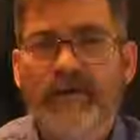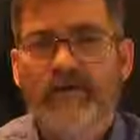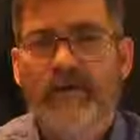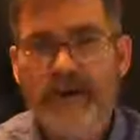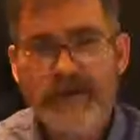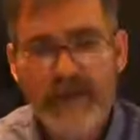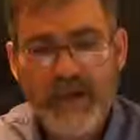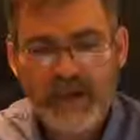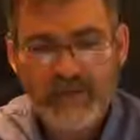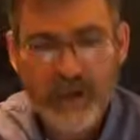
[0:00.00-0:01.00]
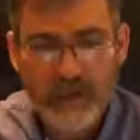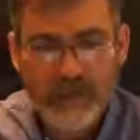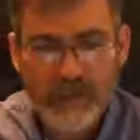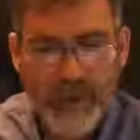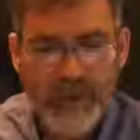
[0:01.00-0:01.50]
Russia has helped
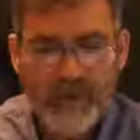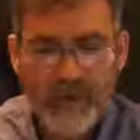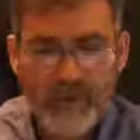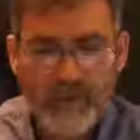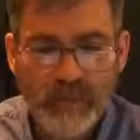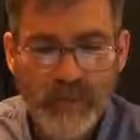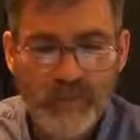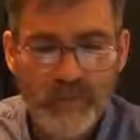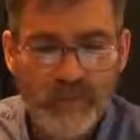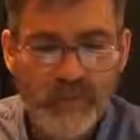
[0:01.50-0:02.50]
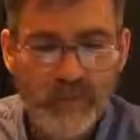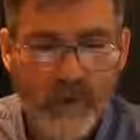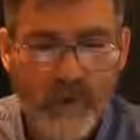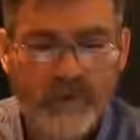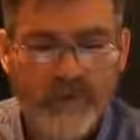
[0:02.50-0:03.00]
back them with
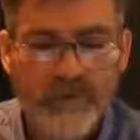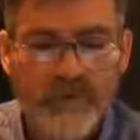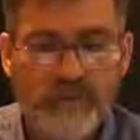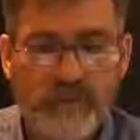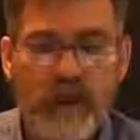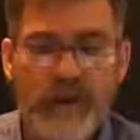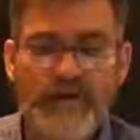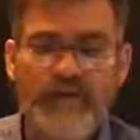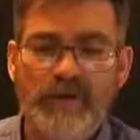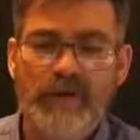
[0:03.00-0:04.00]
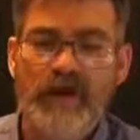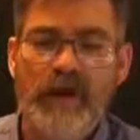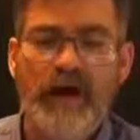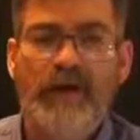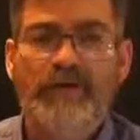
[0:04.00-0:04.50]
arms and supplies
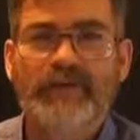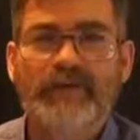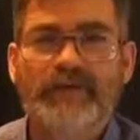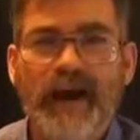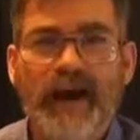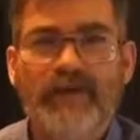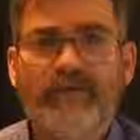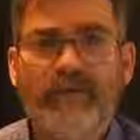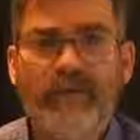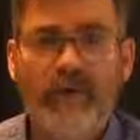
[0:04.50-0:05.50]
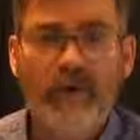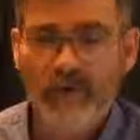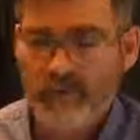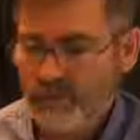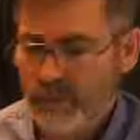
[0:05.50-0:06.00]
to fight for their
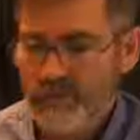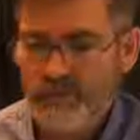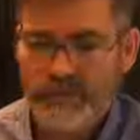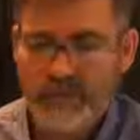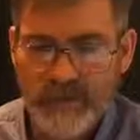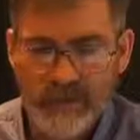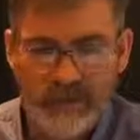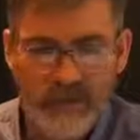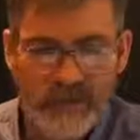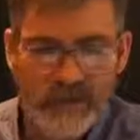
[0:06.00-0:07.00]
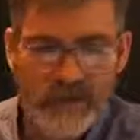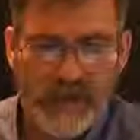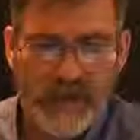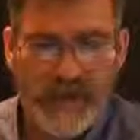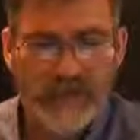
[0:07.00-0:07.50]
own self-defense.
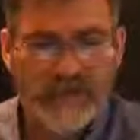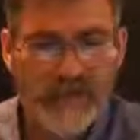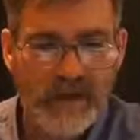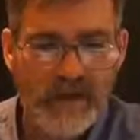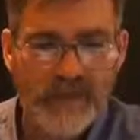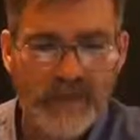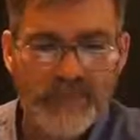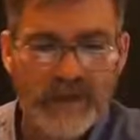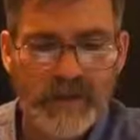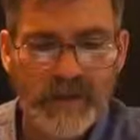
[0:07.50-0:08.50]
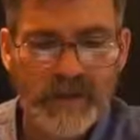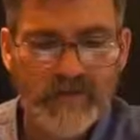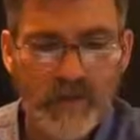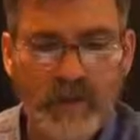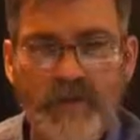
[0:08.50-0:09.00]
And of
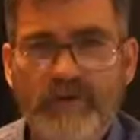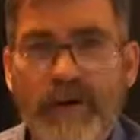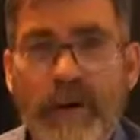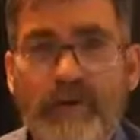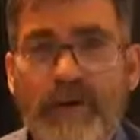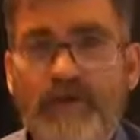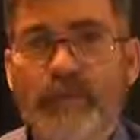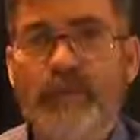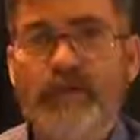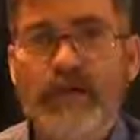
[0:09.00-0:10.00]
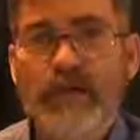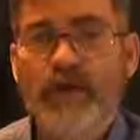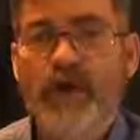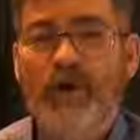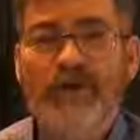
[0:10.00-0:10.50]
course now Petro
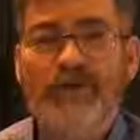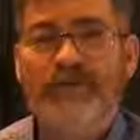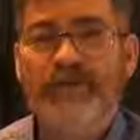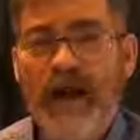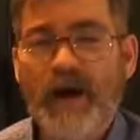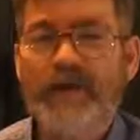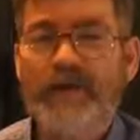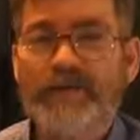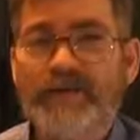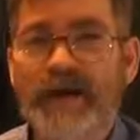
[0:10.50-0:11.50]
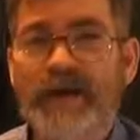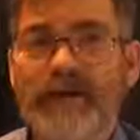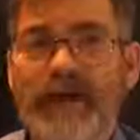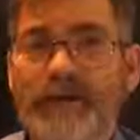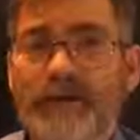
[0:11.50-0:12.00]
Poroshenko is vowing to take
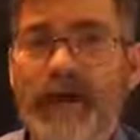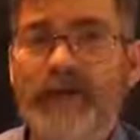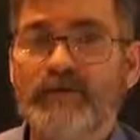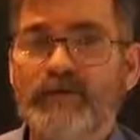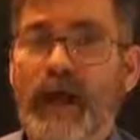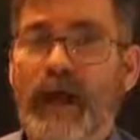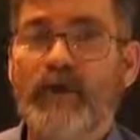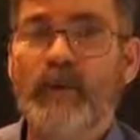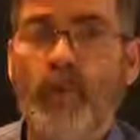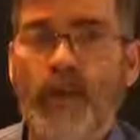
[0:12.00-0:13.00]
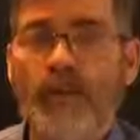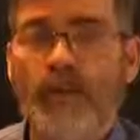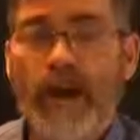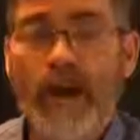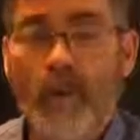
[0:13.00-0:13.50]
Donbass back one
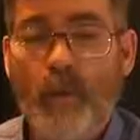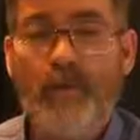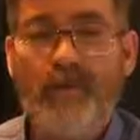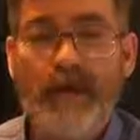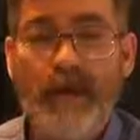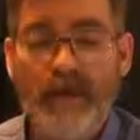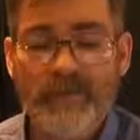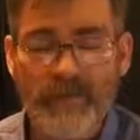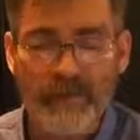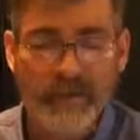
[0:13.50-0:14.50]
way or the other.